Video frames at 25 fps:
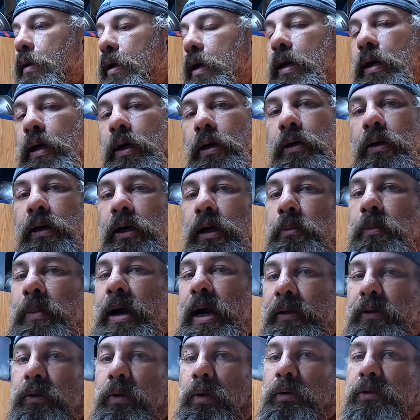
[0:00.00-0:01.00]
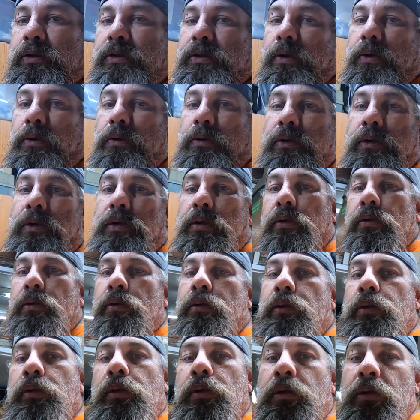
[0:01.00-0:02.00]
get it back to Old Souls
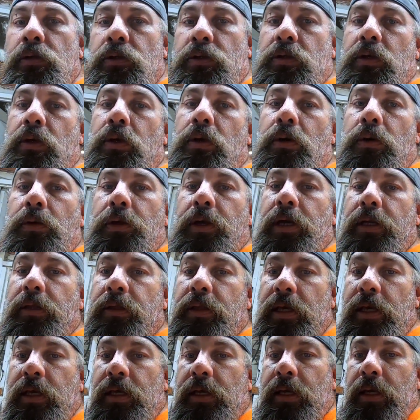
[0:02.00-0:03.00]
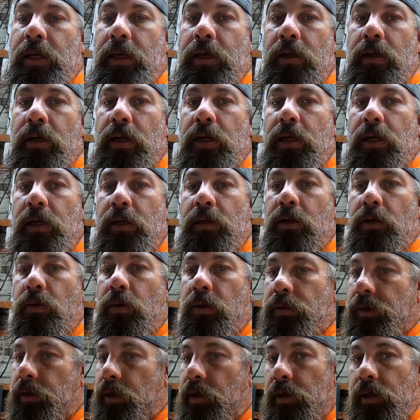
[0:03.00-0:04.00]
so that they can do
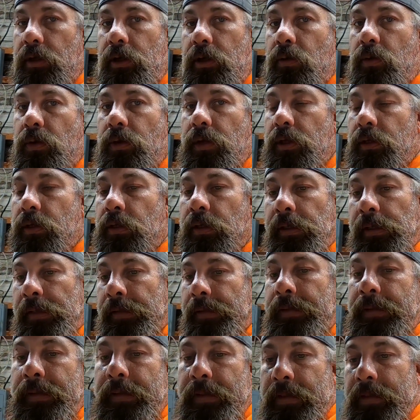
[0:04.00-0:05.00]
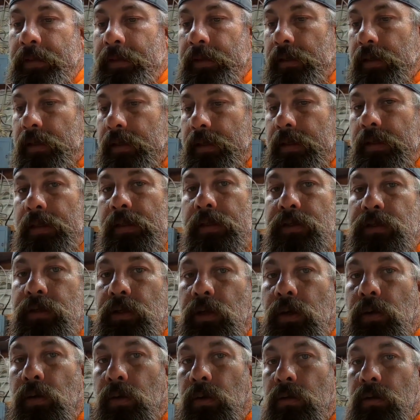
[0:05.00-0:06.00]
what they're going to do with it.
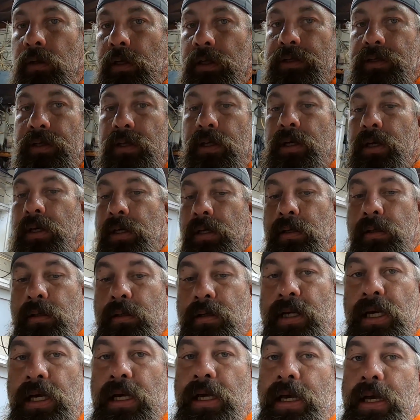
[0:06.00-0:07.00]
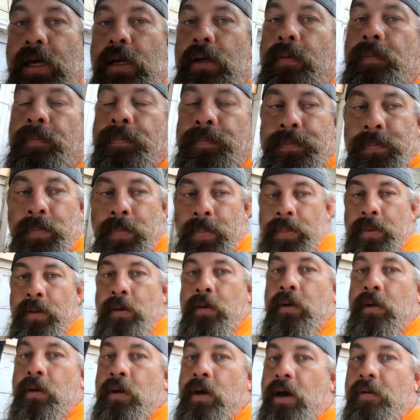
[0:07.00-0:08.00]
So let's dig in.
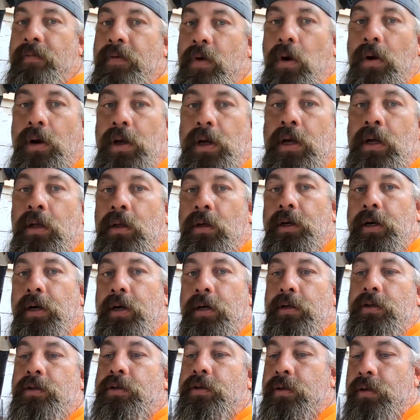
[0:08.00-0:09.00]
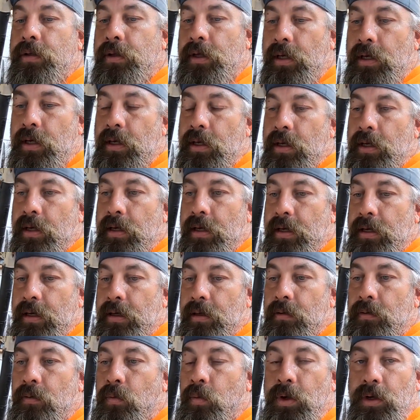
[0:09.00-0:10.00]
I've already clearanced
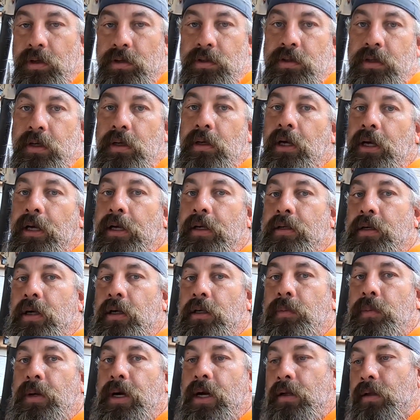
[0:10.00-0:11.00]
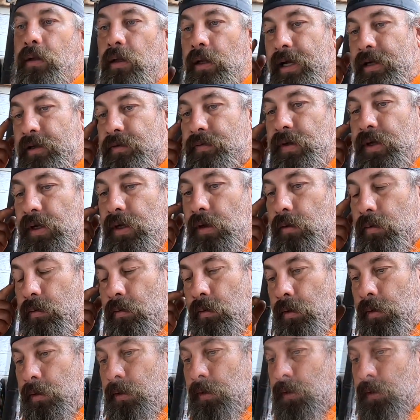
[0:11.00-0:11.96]
the wheel stud like I talked about in the last video.